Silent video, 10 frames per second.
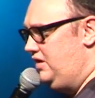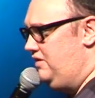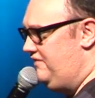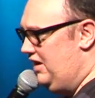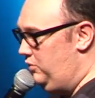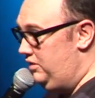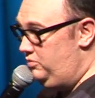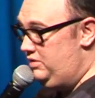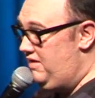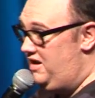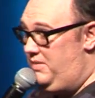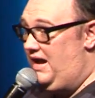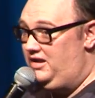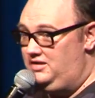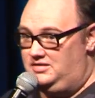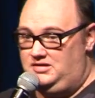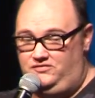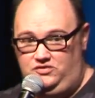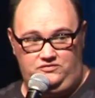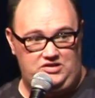in fact, we, we read about it.
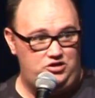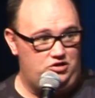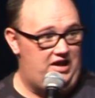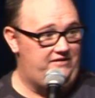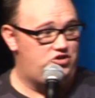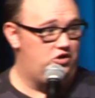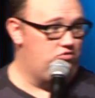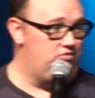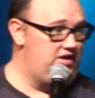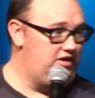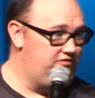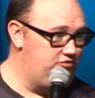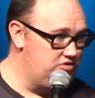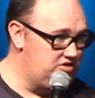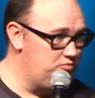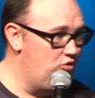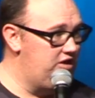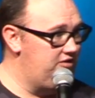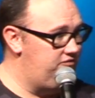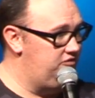If you've done your life journal reading for this
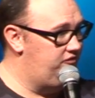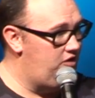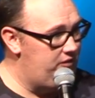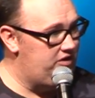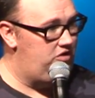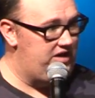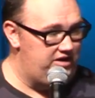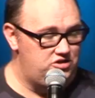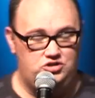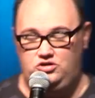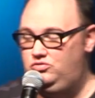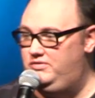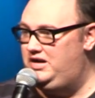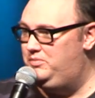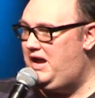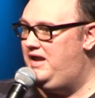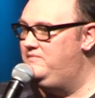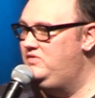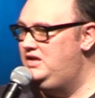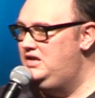morning, if you're following along our journal reading
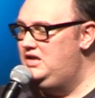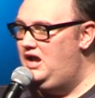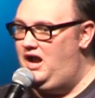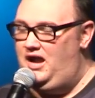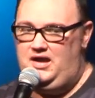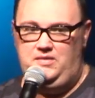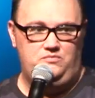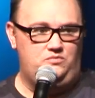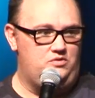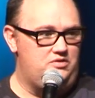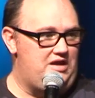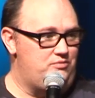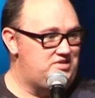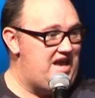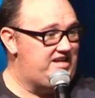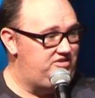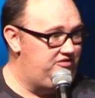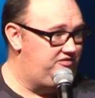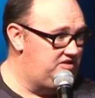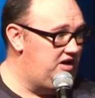pattern, um, that was Acts
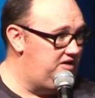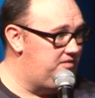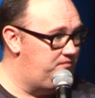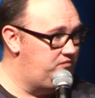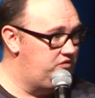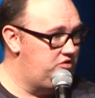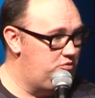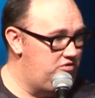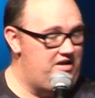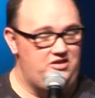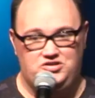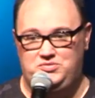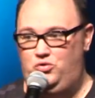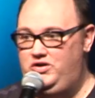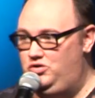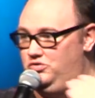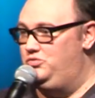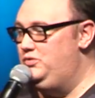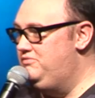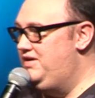15. You would have read it this morning, or you
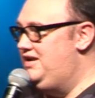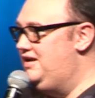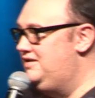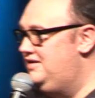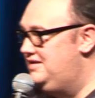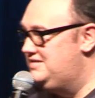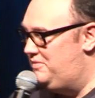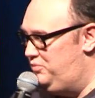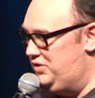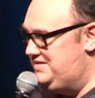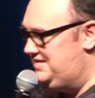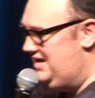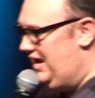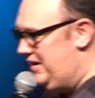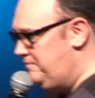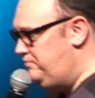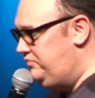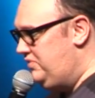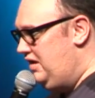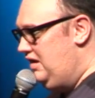will read it some point today.
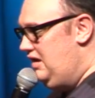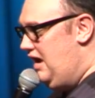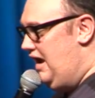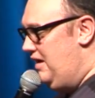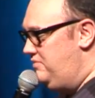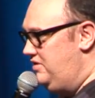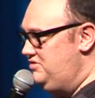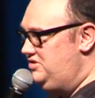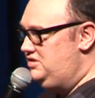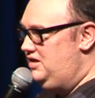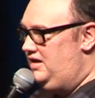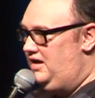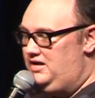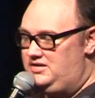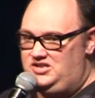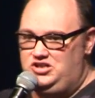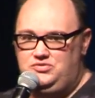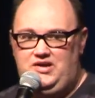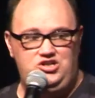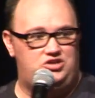Uh, there is a, a,
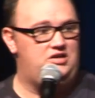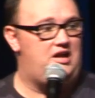situation that